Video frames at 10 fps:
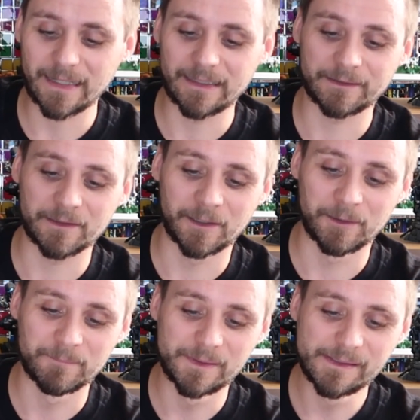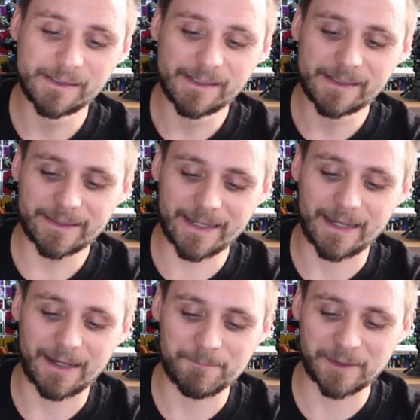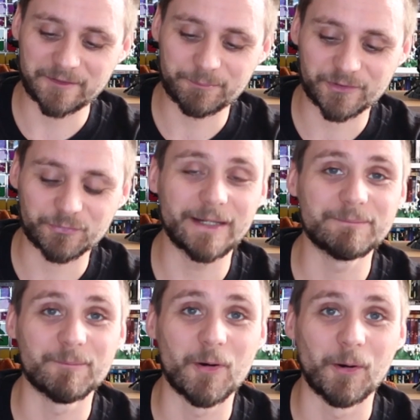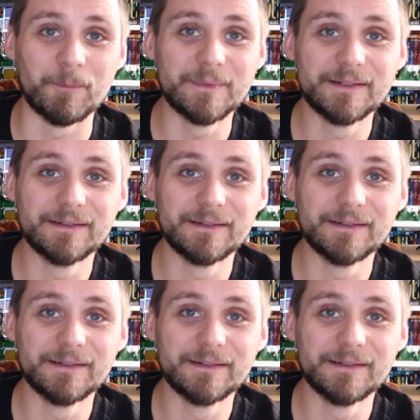And, yeah, I managed to persuade my mum